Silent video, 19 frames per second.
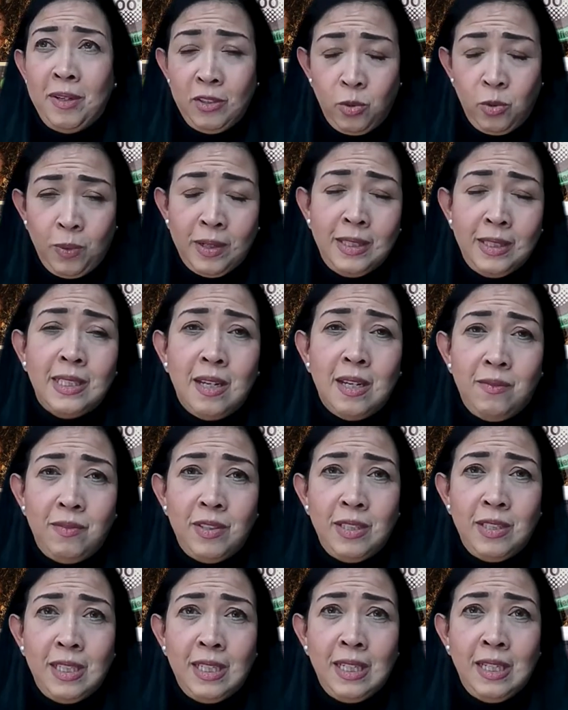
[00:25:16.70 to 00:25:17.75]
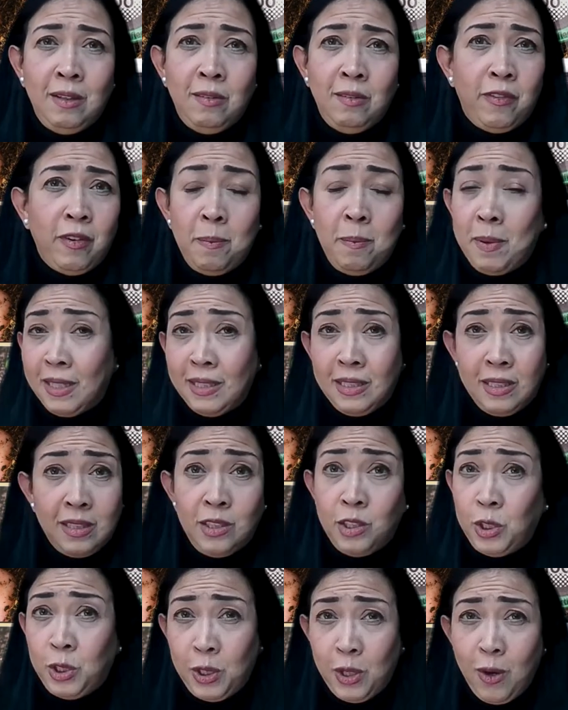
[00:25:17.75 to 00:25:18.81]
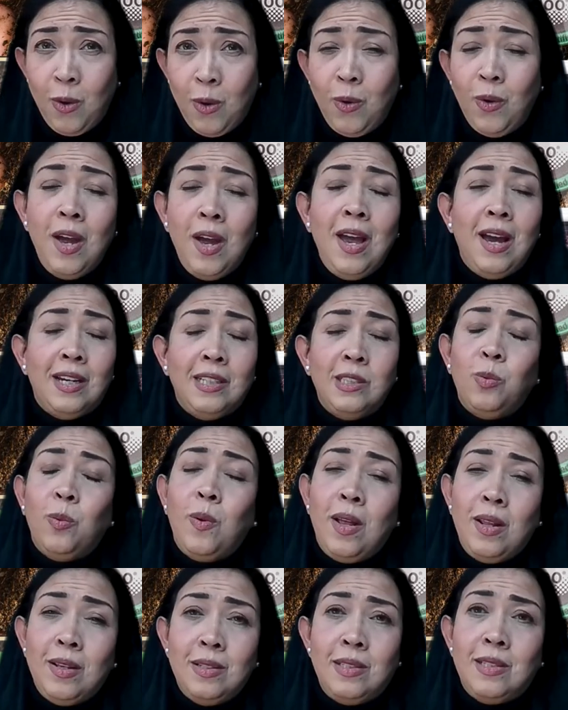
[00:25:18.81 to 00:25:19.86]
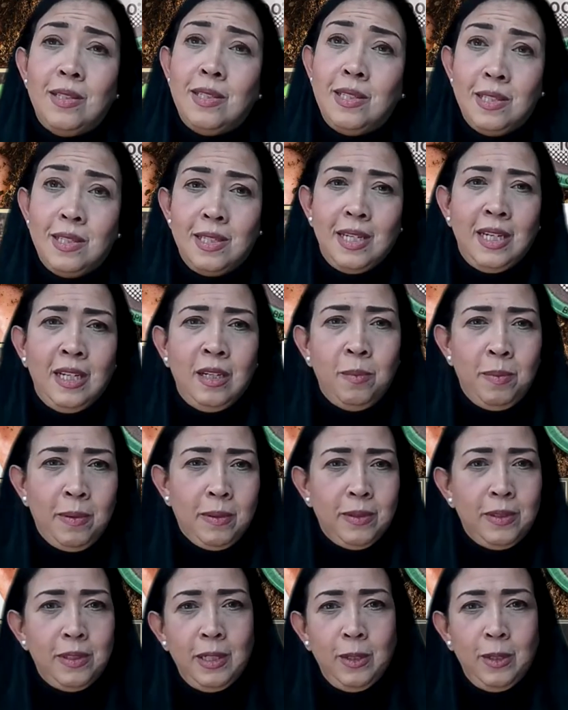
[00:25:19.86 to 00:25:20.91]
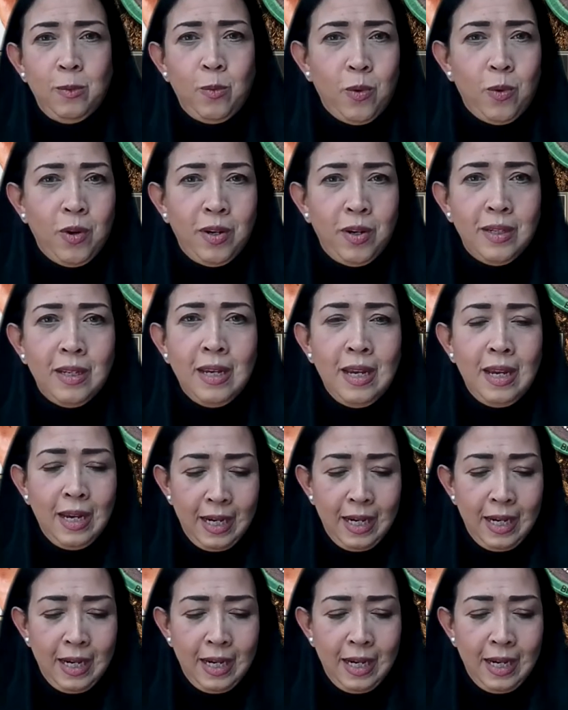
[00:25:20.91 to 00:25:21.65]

in 2017 for Best in Show, as well as the Sustainability Award.